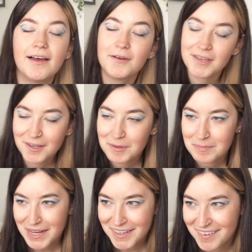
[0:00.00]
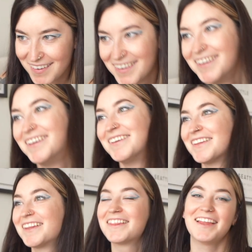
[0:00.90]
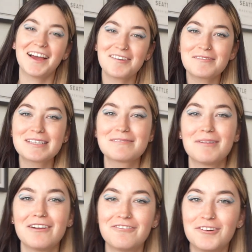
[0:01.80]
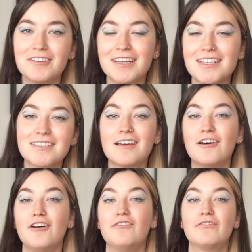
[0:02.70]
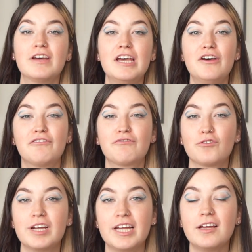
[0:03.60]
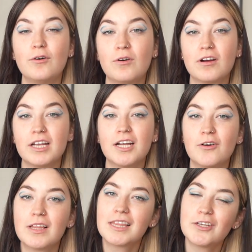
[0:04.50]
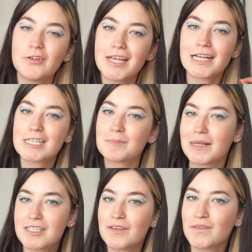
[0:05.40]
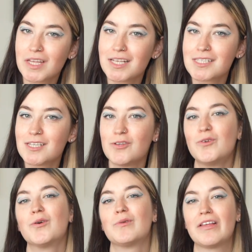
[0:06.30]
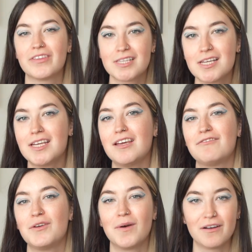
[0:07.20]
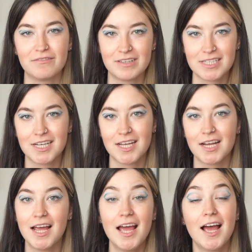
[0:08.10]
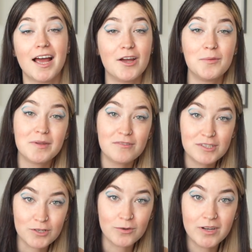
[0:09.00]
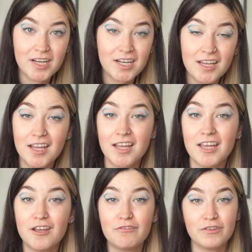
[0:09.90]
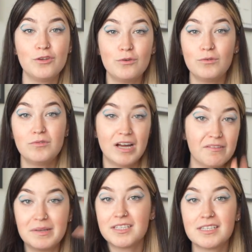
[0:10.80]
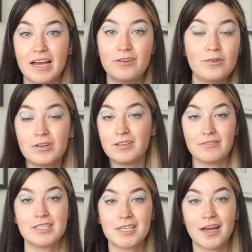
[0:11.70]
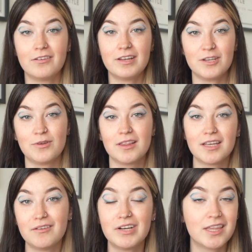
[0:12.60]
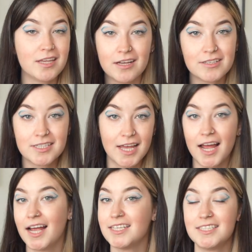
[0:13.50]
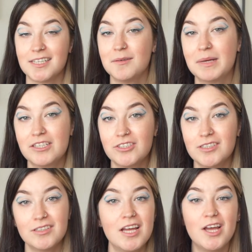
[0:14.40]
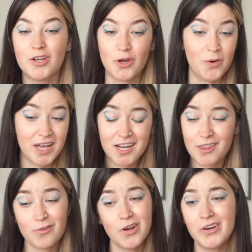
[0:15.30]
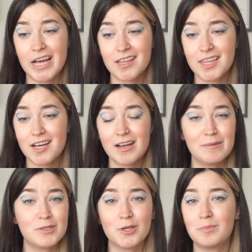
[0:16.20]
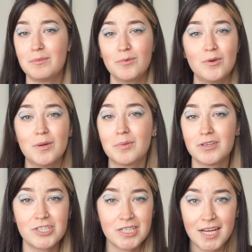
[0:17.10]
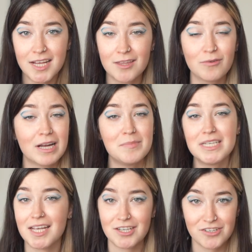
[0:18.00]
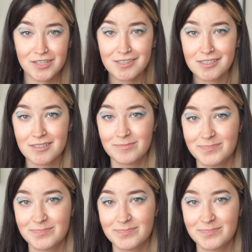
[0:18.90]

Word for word: Okay, we made it. That was my full list of free or, you know, little inexpensive things to do around the city if you are visiting. I hope you enjoyed. If you have been to Seattle or you live in Seattle and you can think of anything else that I didn't mention, go ahead and throw it out there. I'm sure people will appreciate the recommendations.